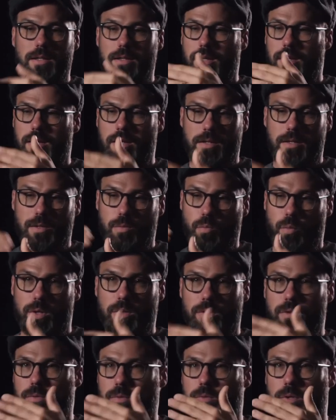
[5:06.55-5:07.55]
And
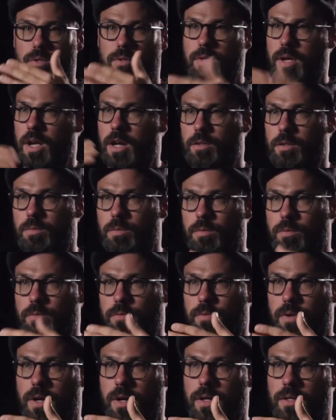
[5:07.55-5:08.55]
it went through a
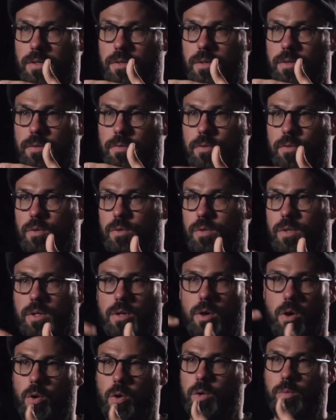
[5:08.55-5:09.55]
terrible phase of
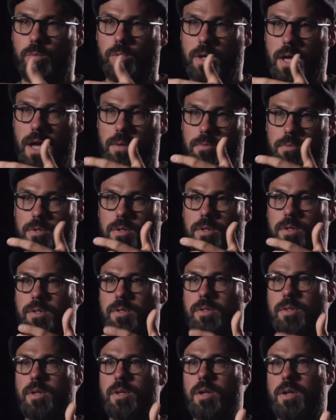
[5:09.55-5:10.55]
using horrible
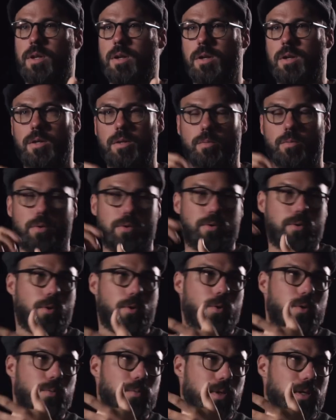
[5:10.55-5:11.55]
cameras
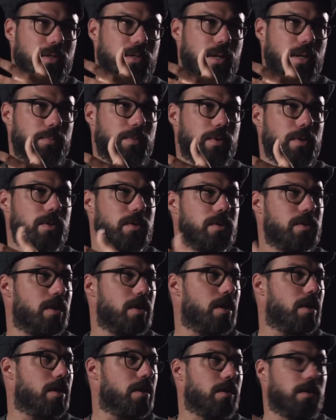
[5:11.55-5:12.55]
with horrible
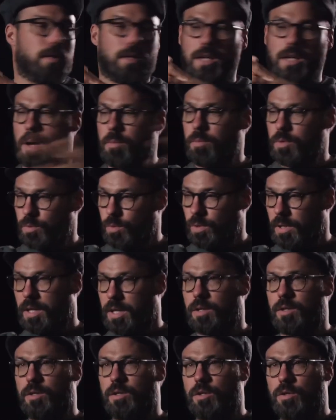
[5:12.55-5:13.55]
adapters. The
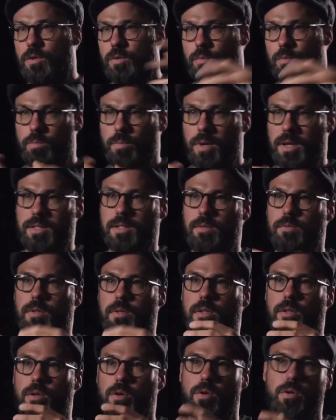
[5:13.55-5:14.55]
cameras were like
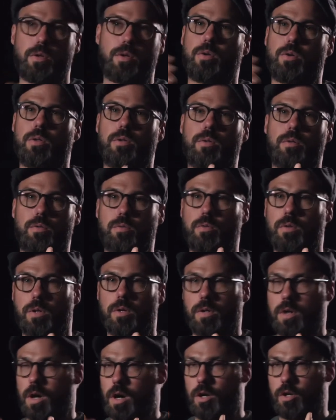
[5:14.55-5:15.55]
massively long. You couldn't
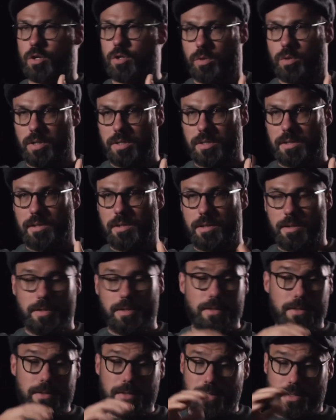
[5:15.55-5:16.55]
do a car shot
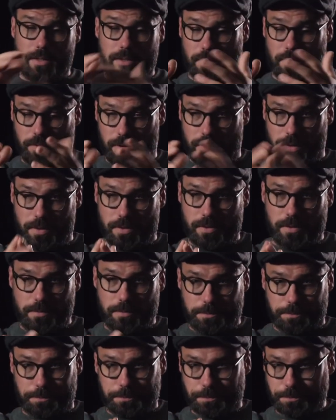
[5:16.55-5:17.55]
easily, stuff like
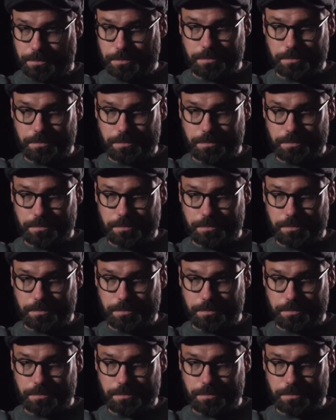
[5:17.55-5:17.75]
this.